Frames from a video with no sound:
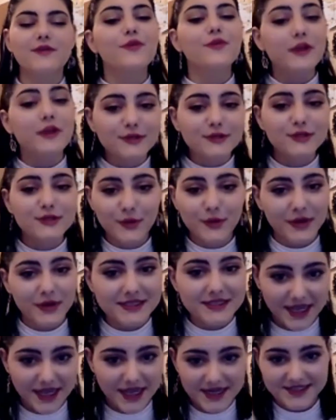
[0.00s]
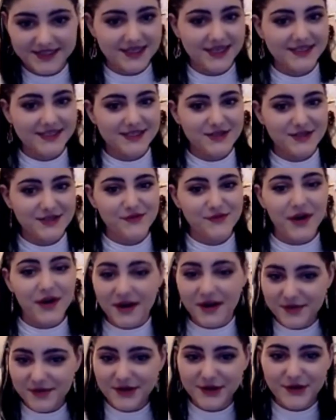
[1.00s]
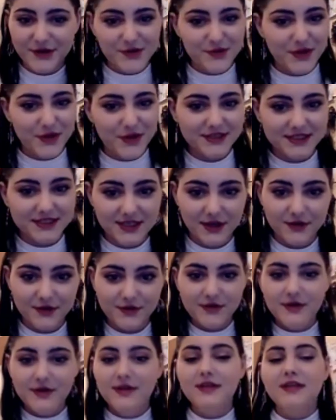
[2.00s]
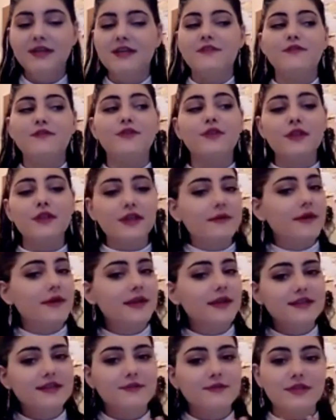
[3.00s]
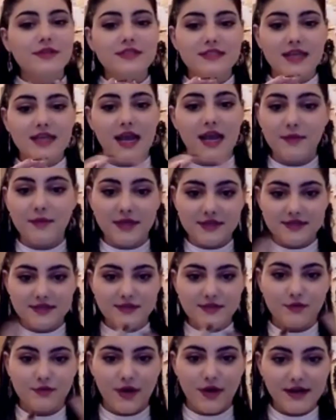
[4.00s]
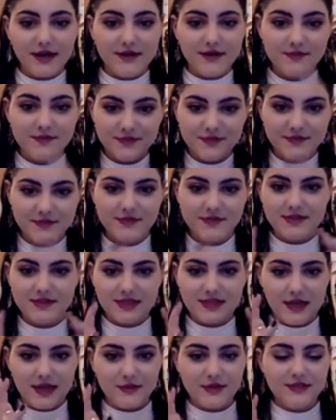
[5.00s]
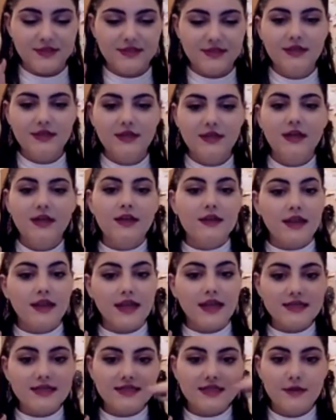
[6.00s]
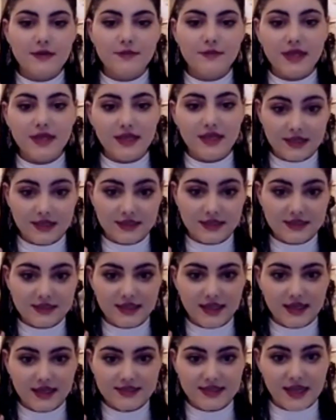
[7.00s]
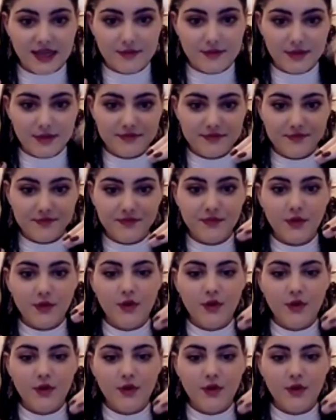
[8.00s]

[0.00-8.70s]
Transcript: Here's a quick science lesson for anybody who wants to know. If you think about it with a diamond, right? Diamond, light's coming into that diamond.